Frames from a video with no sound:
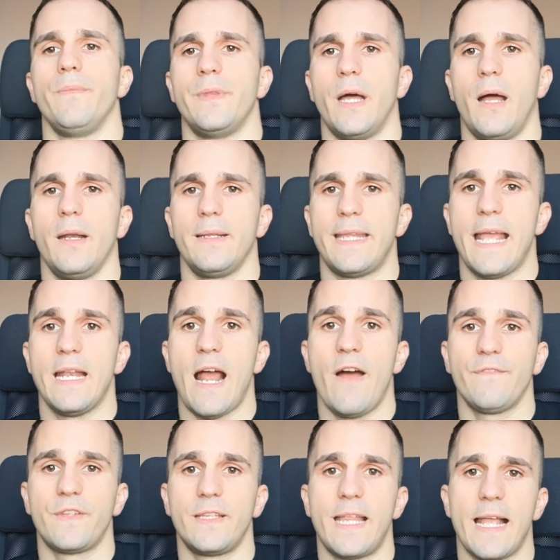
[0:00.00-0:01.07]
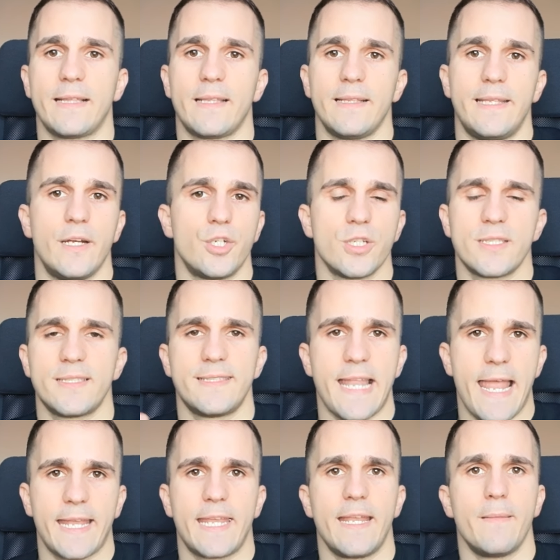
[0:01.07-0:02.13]
Then after that, they're just
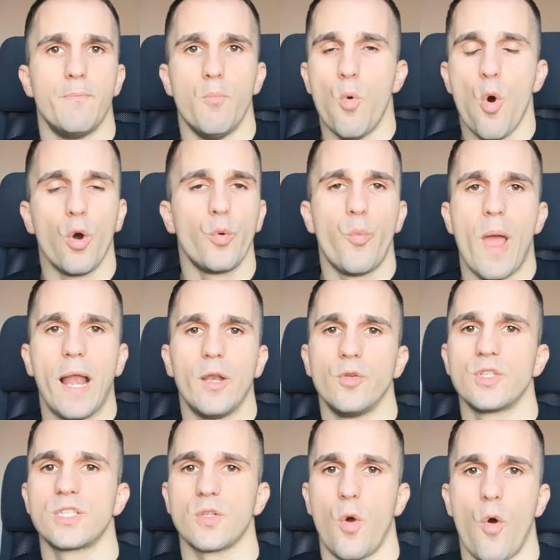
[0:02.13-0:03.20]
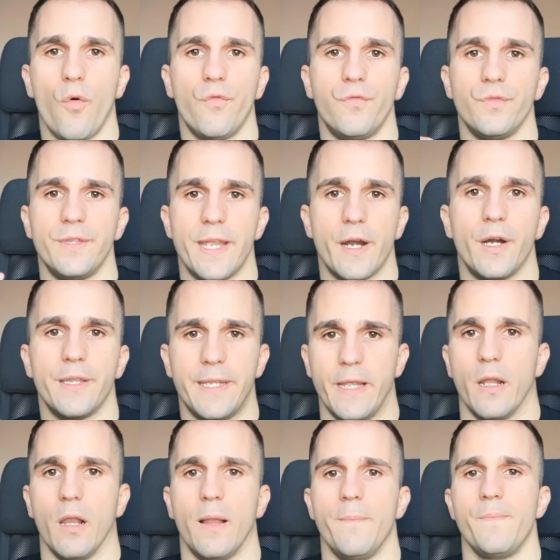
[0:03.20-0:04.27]
stacking more values of their
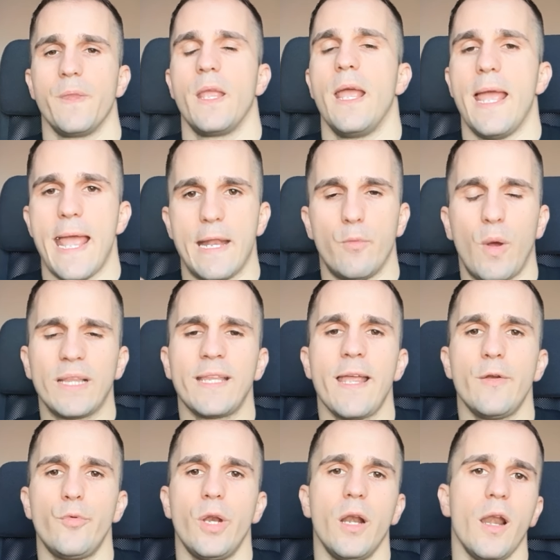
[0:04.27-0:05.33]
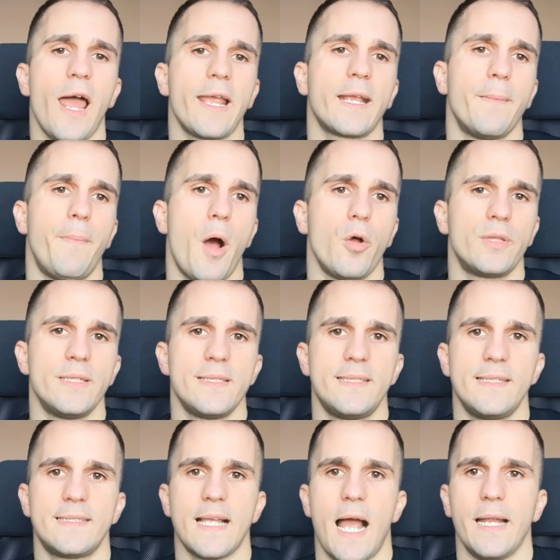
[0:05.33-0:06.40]
deal. And what I really like about this
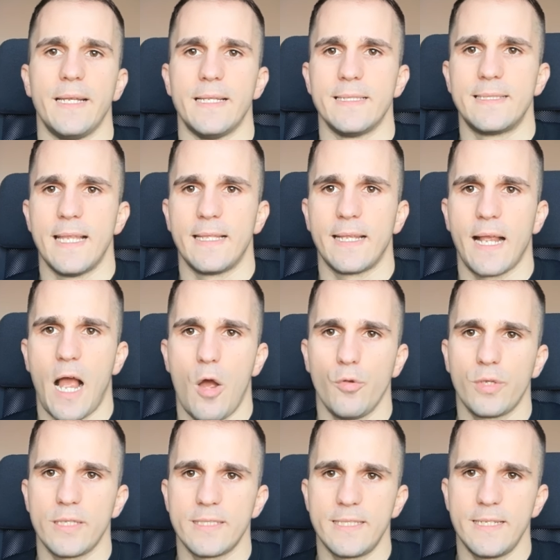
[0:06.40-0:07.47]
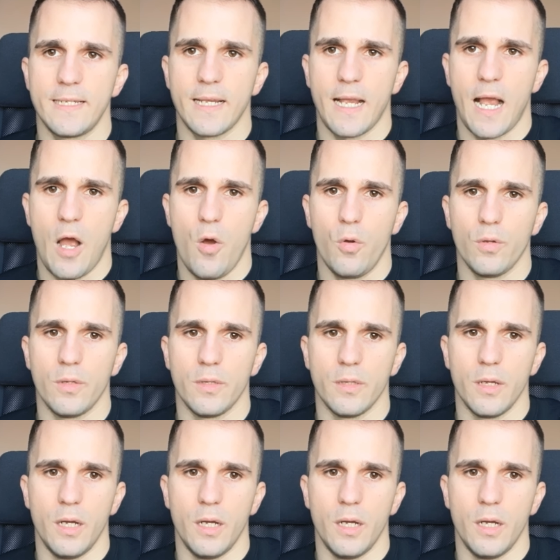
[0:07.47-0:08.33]
design is that how you can see how